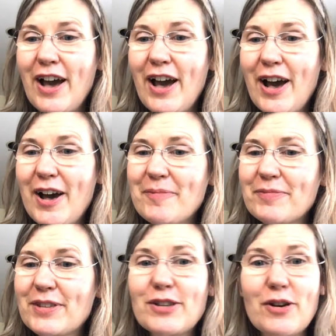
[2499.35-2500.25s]

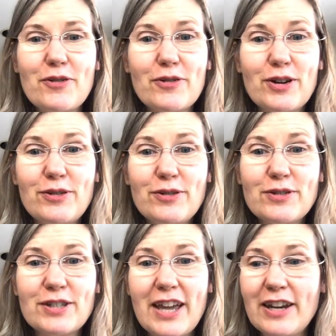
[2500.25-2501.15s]
Um, so
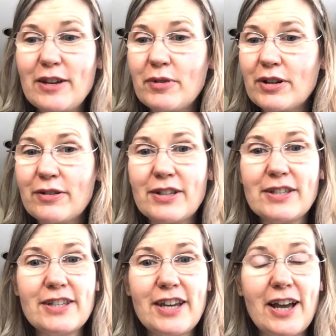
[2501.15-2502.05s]
kudos to anyone who can
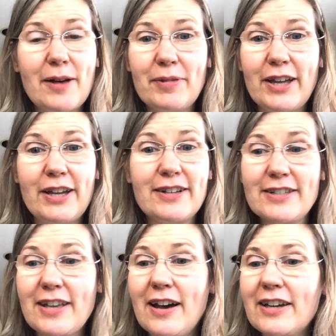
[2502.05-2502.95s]
stay up late
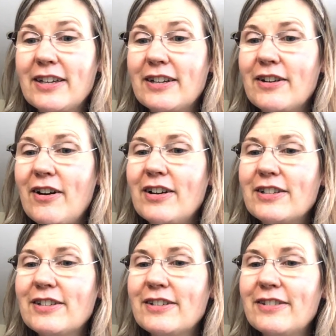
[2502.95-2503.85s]
because I
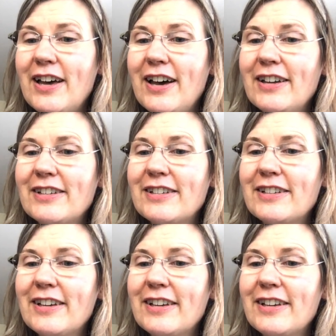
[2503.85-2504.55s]
cannot do that.